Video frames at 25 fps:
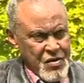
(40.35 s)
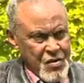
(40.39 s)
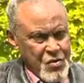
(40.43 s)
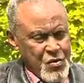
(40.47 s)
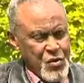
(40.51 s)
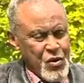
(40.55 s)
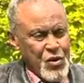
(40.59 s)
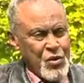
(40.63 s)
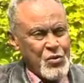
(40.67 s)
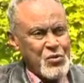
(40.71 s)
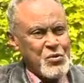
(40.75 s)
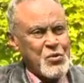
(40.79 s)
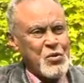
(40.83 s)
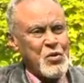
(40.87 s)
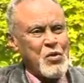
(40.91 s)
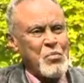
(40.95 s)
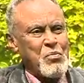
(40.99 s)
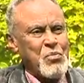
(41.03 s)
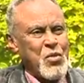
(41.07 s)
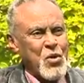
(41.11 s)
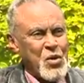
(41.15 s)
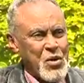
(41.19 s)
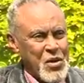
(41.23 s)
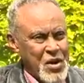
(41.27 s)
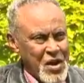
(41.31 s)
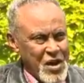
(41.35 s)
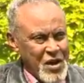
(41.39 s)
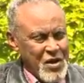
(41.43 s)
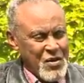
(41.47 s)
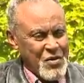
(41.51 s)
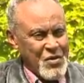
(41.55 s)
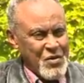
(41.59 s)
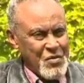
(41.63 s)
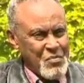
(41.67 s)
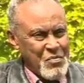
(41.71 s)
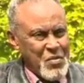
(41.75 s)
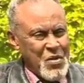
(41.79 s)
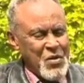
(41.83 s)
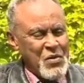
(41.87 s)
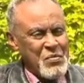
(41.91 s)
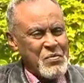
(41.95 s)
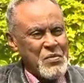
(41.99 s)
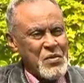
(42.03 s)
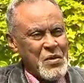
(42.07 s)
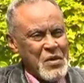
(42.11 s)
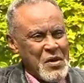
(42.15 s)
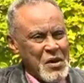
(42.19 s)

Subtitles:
close to the border of both